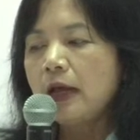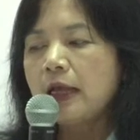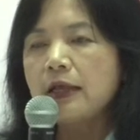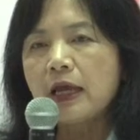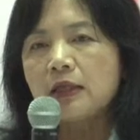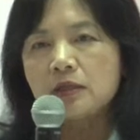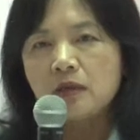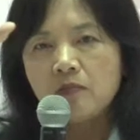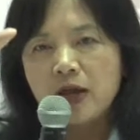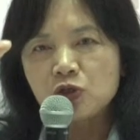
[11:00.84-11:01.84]
And then
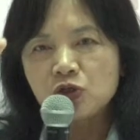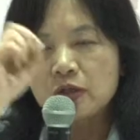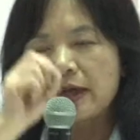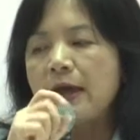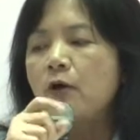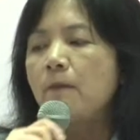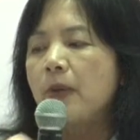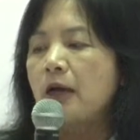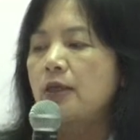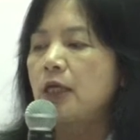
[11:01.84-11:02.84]
measure the count
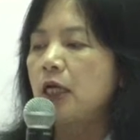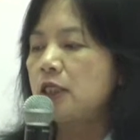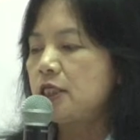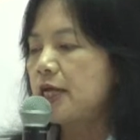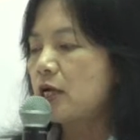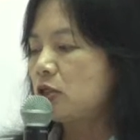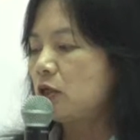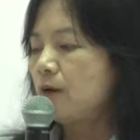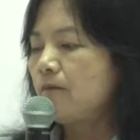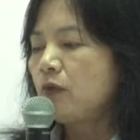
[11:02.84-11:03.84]
by the
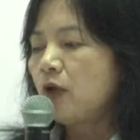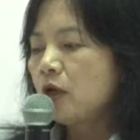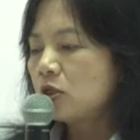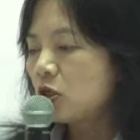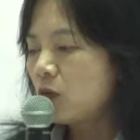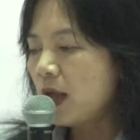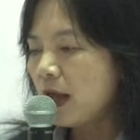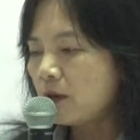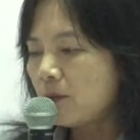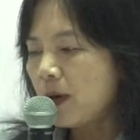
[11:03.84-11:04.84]
detector. So we
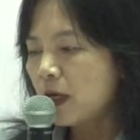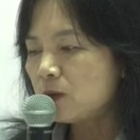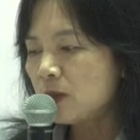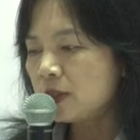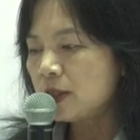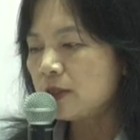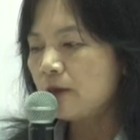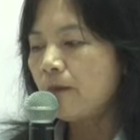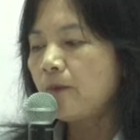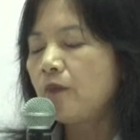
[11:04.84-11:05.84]
have the plasma
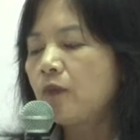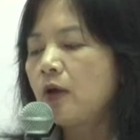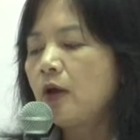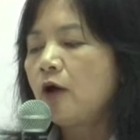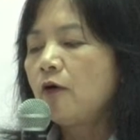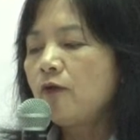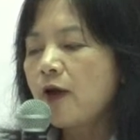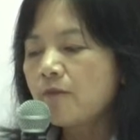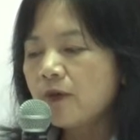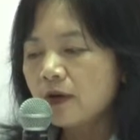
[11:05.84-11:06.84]
system, we
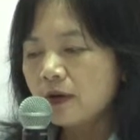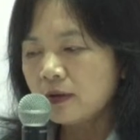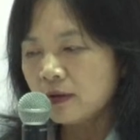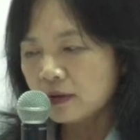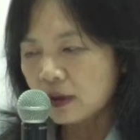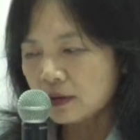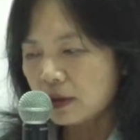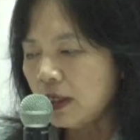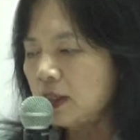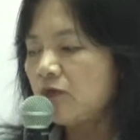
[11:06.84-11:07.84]
have the
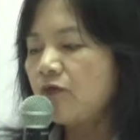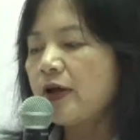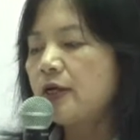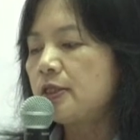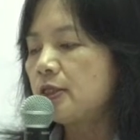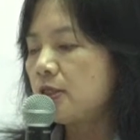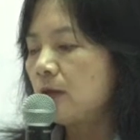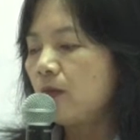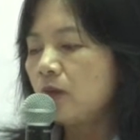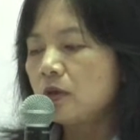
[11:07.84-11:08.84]
interface
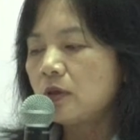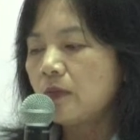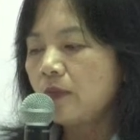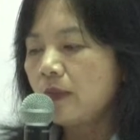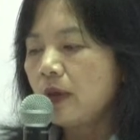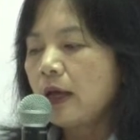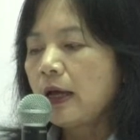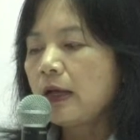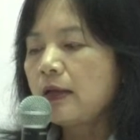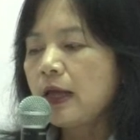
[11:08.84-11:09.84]
system,
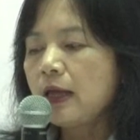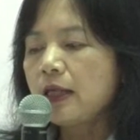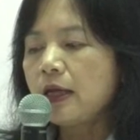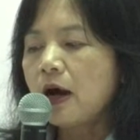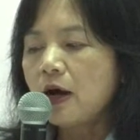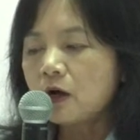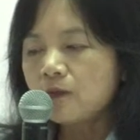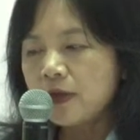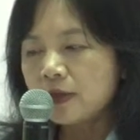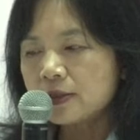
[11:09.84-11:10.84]
and then the
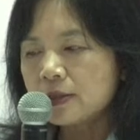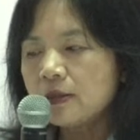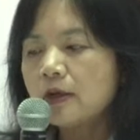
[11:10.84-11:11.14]
optics,